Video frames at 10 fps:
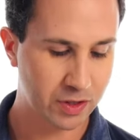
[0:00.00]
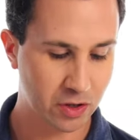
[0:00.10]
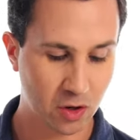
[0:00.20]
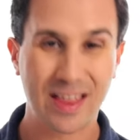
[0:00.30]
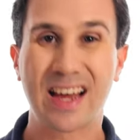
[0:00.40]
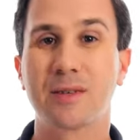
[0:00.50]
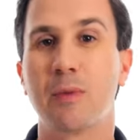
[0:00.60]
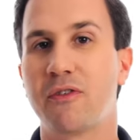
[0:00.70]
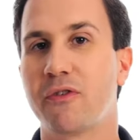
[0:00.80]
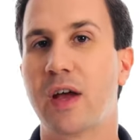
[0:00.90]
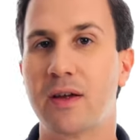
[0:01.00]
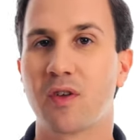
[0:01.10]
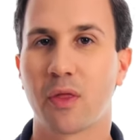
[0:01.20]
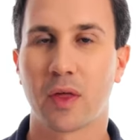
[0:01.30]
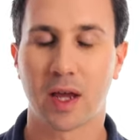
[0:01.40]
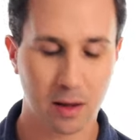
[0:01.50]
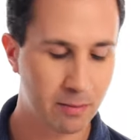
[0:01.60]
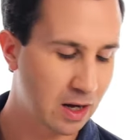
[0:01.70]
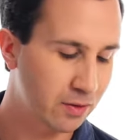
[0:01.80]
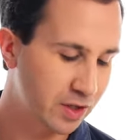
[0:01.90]
So that is my favorite thing
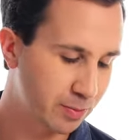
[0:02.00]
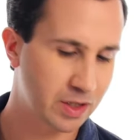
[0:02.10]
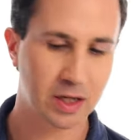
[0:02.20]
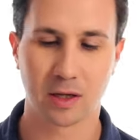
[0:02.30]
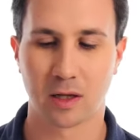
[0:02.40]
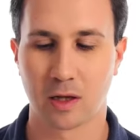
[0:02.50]
about this particular